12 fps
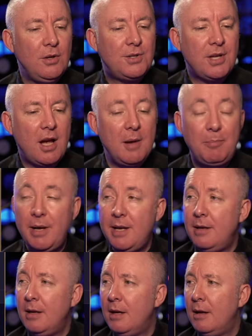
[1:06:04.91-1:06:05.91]
you type
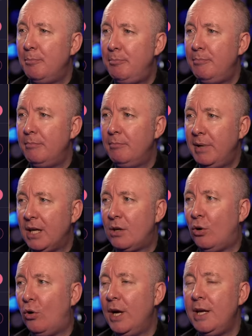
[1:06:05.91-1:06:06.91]
in
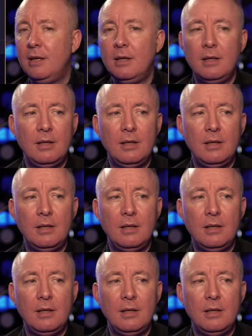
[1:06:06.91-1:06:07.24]
Bitcoin,